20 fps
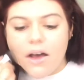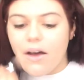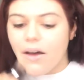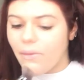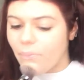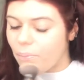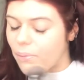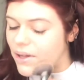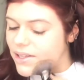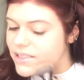
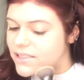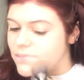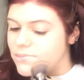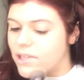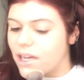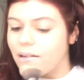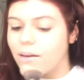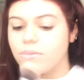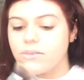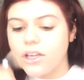But
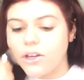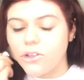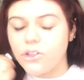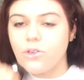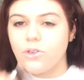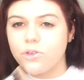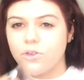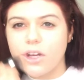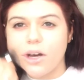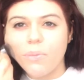sometimes I'll
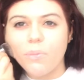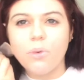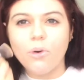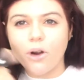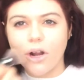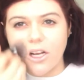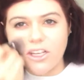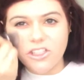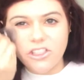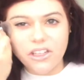use a
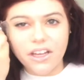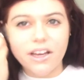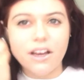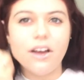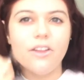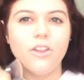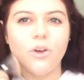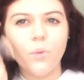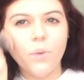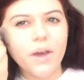brush
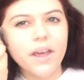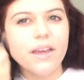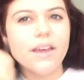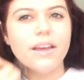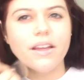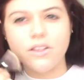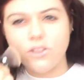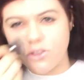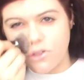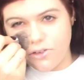on the
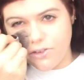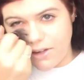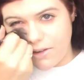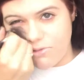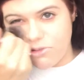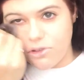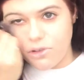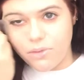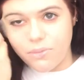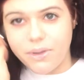weekends or if I'm
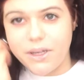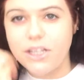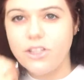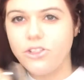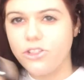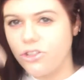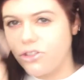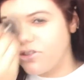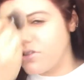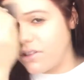doing
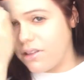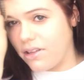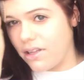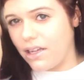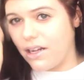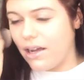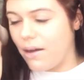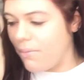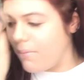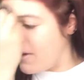pictures, and then
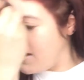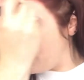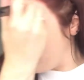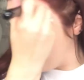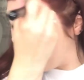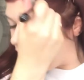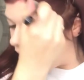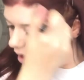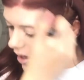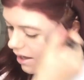I
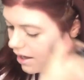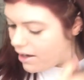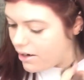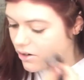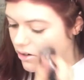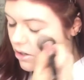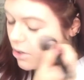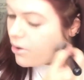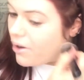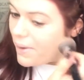might
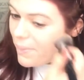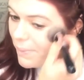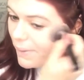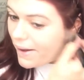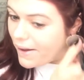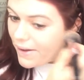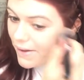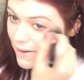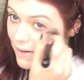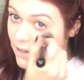
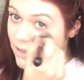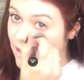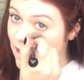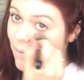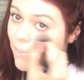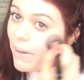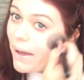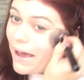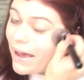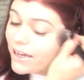end
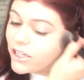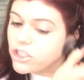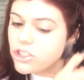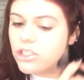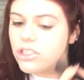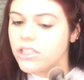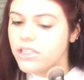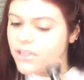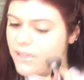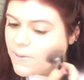up
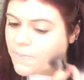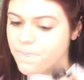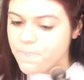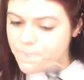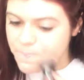actually